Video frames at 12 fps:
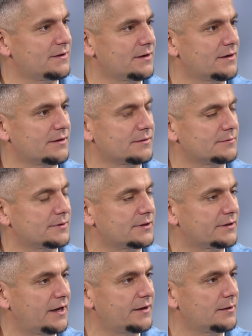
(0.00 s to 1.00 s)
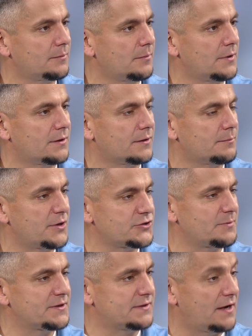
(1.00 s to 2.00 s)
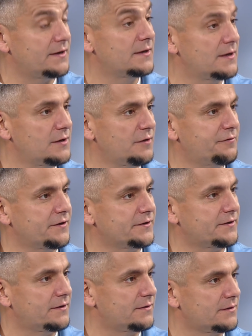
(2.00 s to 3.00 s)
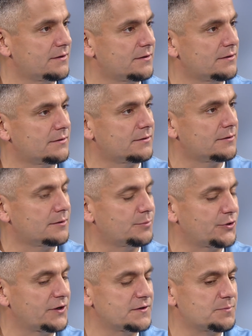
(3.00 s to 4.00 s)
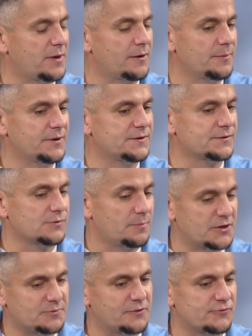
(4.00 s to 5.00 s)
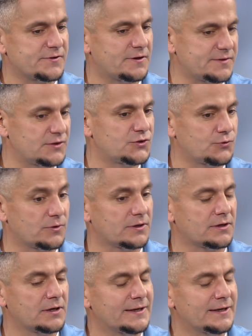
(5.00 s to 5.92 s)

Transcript: Uh, uh, getting uh, measurements done in the near field and uh, uh, putting these parameters or measurement results into a